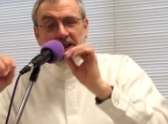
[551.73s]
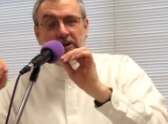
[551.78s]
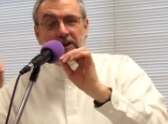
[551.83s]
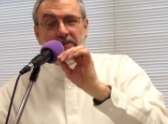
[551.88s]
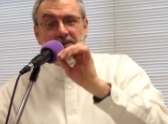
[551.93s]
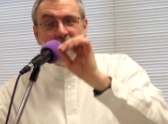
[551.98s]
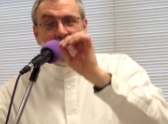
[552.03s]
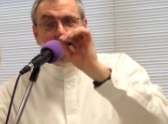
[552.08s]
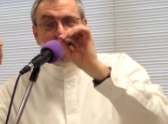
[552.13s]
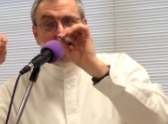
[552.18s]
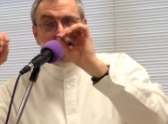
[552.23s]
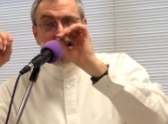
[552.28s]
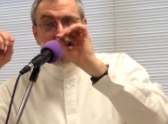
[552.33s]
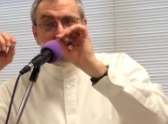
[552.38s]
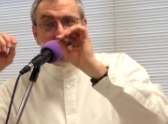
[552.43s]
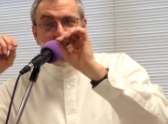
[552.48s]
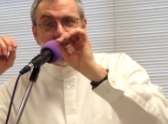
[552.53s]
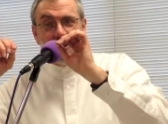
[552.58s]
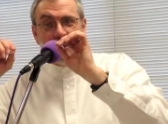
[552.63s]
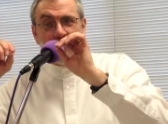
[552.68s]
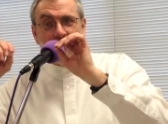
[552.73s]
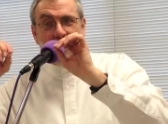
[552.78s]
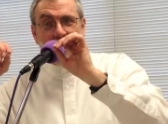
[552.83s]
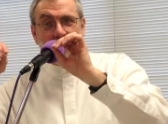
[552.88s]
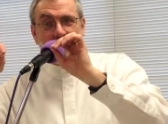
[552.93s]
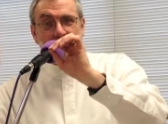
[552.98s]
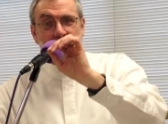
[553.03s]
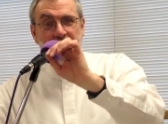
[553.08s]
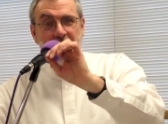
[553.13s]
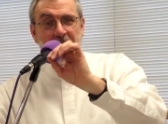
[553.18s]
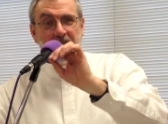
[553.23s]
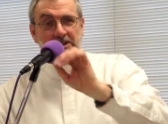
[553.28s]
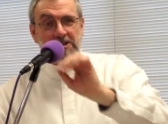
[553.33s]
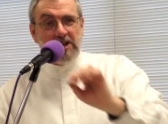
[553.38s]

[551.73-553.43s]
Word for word: you have to get at is the reaction of the